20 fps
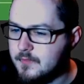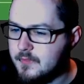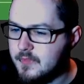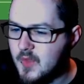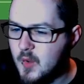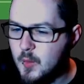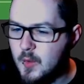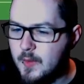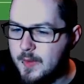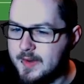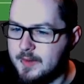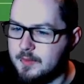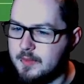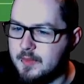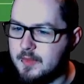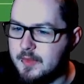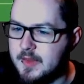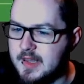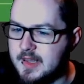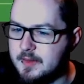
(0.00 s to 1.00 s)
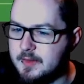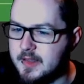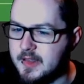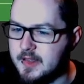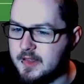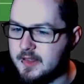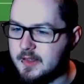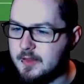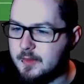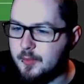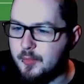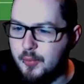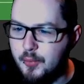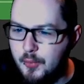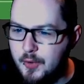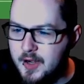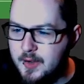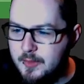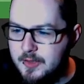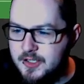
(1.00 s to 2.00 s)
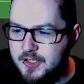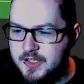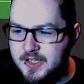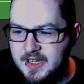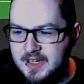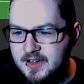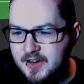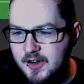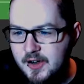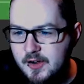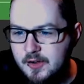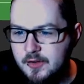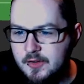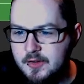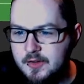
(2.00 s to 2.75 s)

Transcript: We went pretty much the entire